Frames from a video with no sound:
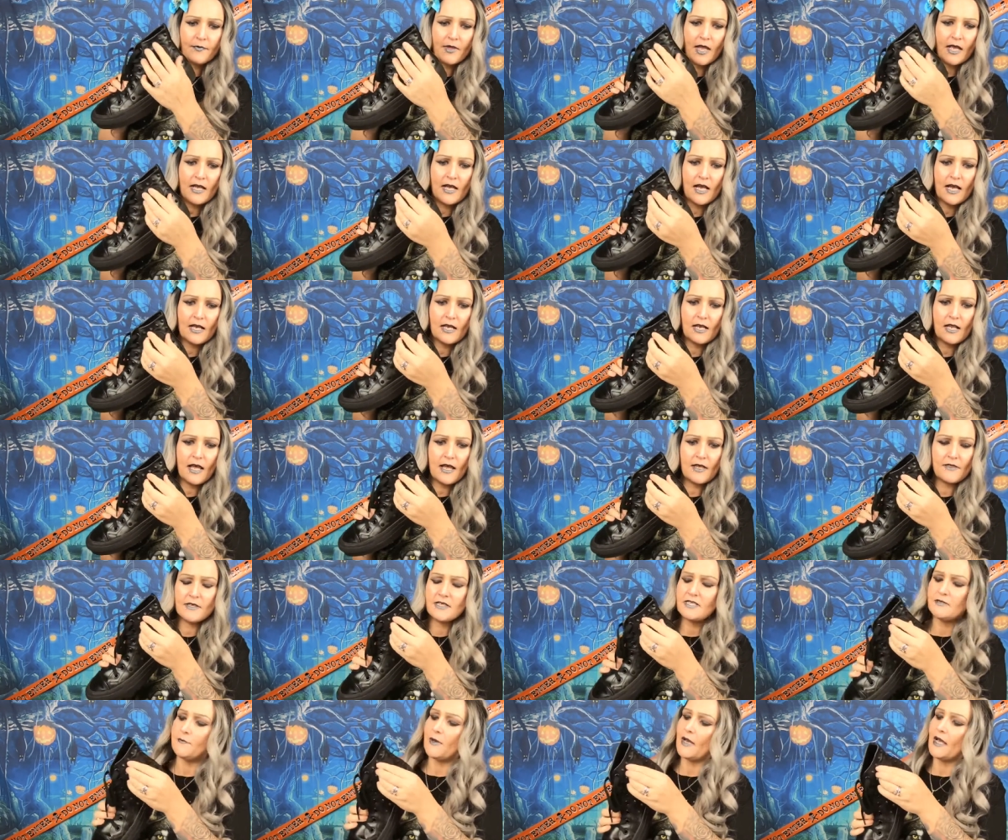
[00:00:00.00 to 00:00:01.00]
I kind of like
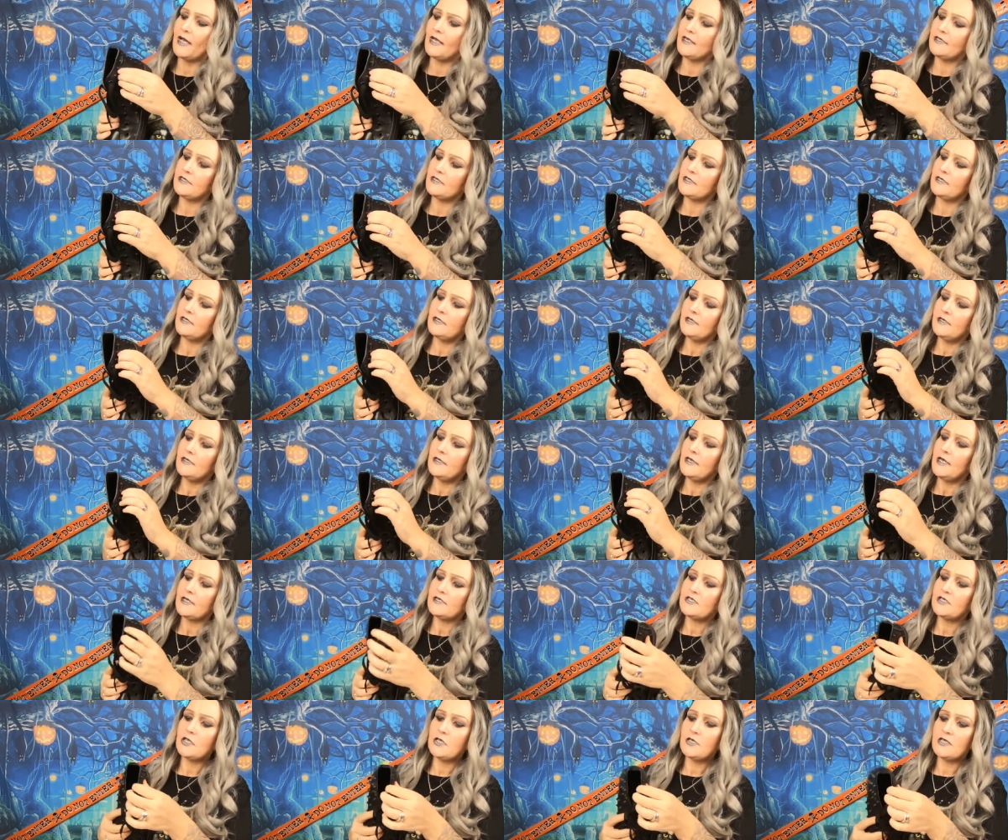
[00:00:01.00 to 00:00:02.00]
this badge.
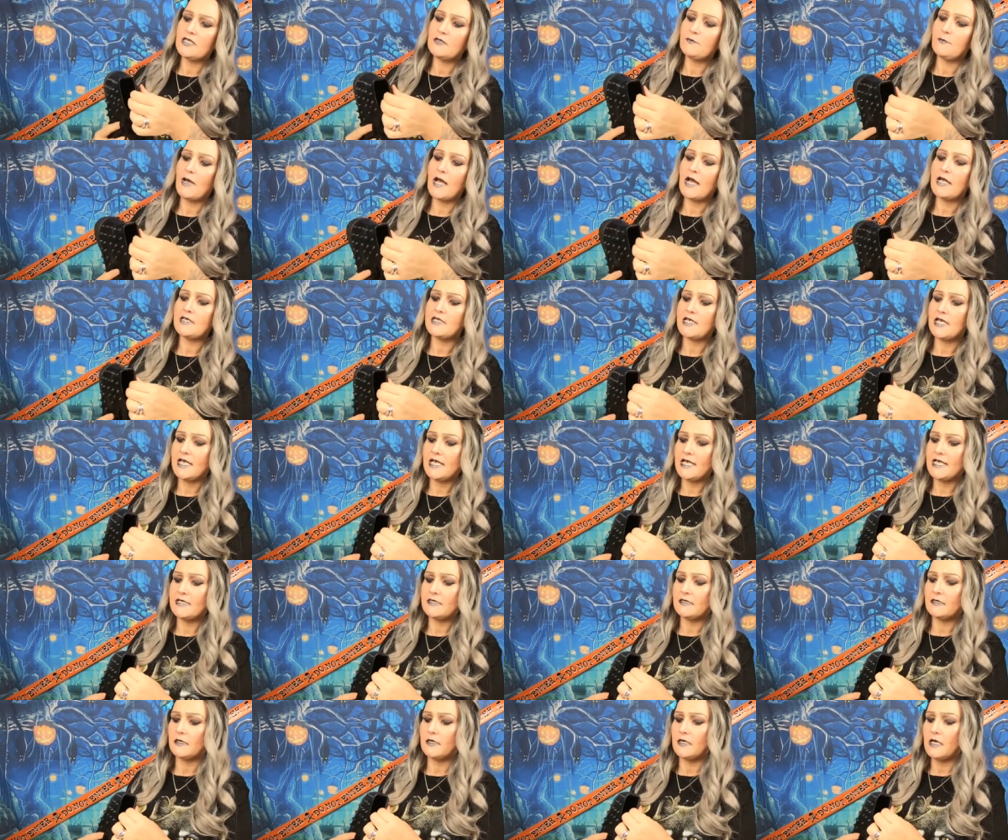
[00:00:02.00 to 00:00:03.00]
So this badge
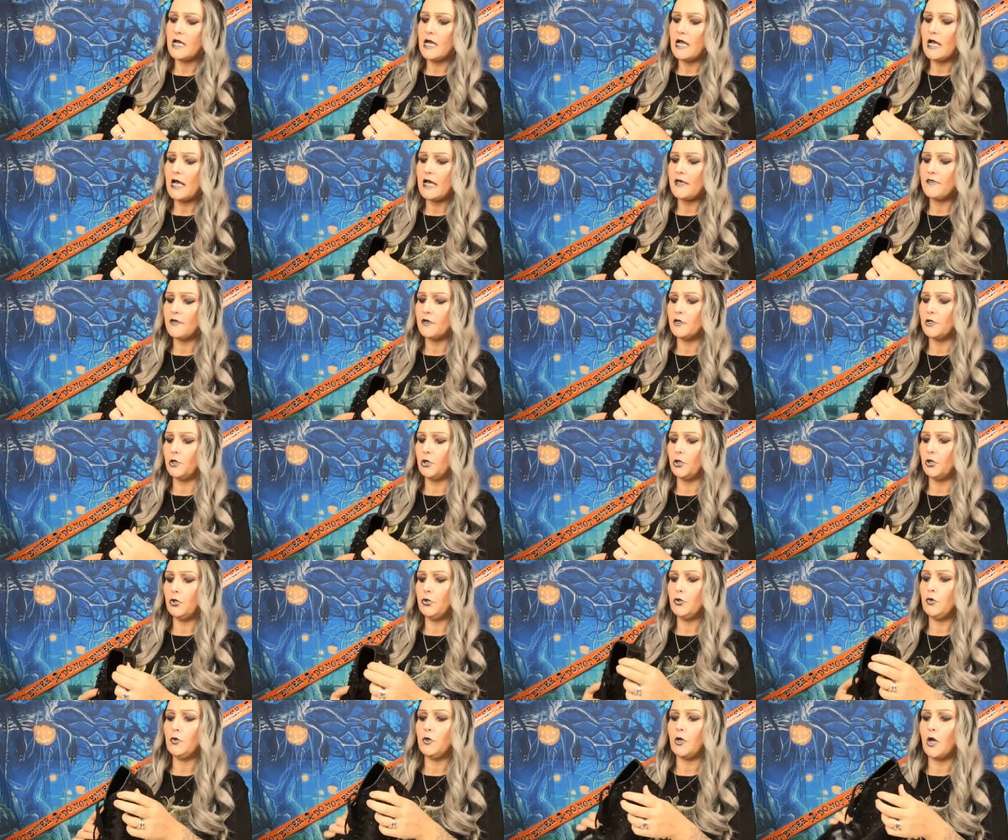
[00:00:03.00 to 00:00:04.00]
is either
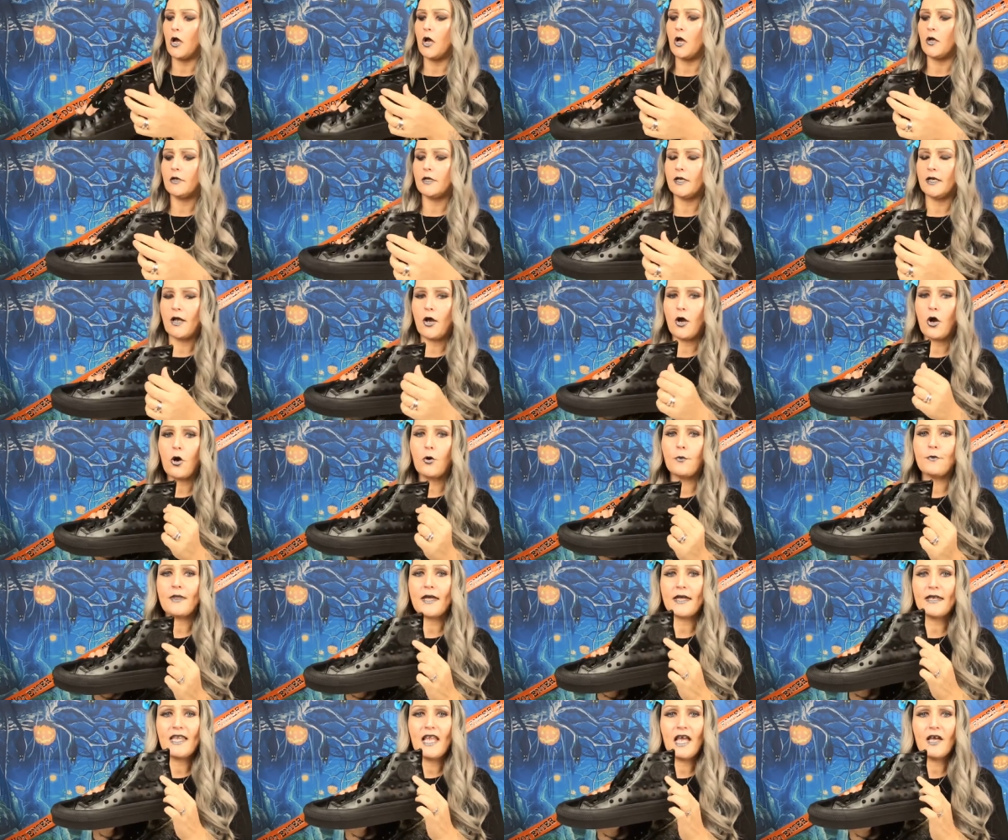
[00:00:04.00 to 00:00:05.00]
glued on, and I hope
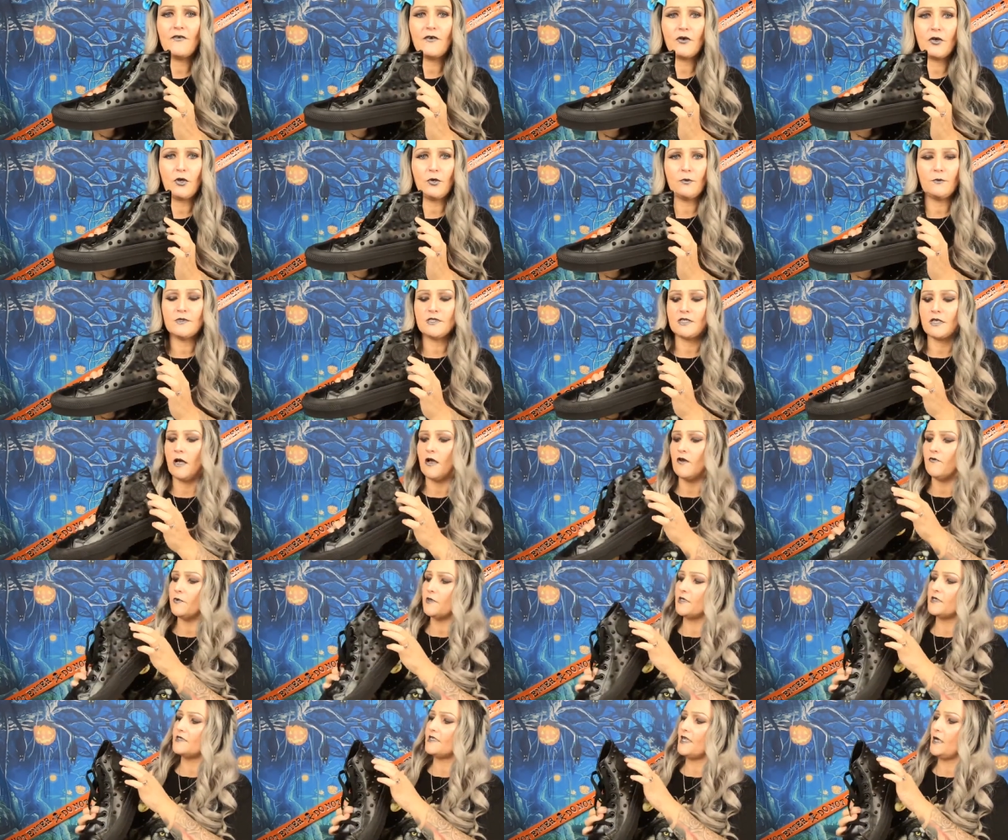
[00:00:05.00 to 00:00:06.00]
that never comes
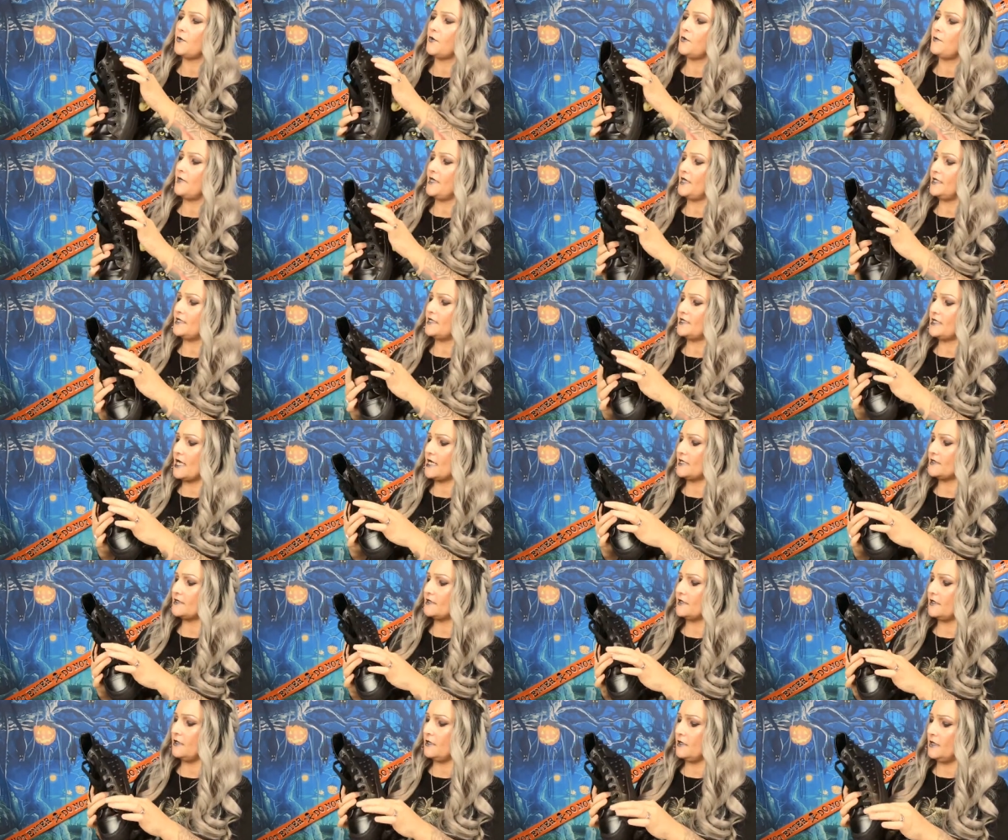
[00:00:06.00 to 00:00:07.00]
off because that would be a
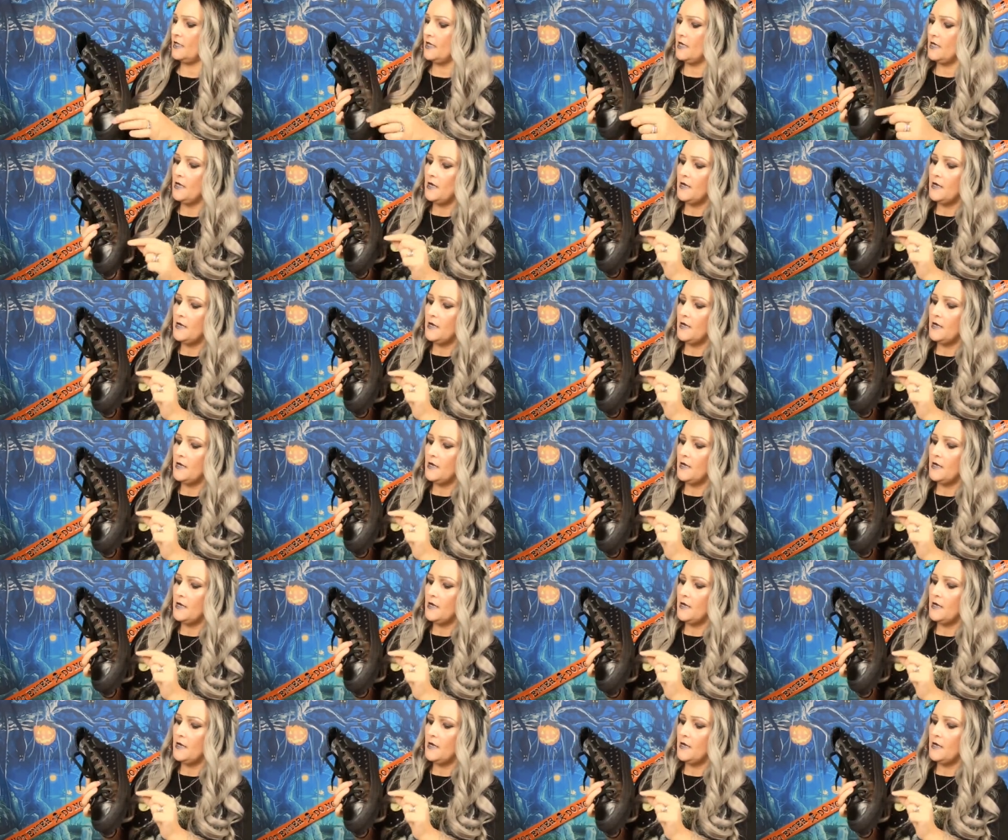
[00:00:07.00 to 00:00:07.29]
disaster.